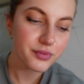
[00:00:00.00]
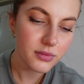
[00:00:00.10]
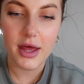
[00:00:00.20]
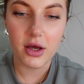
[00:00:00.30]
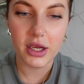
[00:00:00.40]

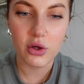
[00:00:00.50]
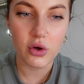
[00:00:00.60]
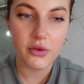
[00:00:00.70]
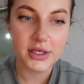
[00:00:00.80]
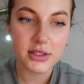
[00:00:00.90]
And then I
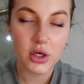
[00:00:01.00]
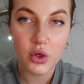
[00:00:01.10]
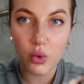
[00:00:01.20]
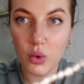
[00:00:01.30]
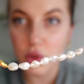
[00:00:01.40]
got this
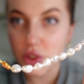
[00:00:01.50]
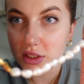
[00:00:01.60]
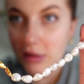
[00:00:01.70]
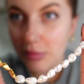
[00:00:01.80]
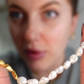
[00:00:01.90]

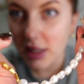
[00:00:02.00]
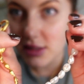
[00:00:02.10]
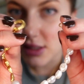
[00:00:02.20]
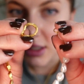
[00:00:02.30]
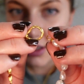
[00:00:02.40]
gorgeous
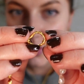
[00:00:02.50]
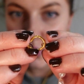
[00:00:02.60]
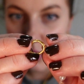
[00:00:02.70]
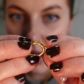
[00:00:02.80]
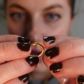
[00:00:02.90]
bracelet
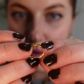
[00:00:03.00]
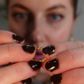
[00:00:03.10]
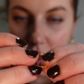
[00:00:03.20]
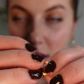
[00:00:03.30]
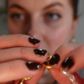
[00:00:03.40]
as well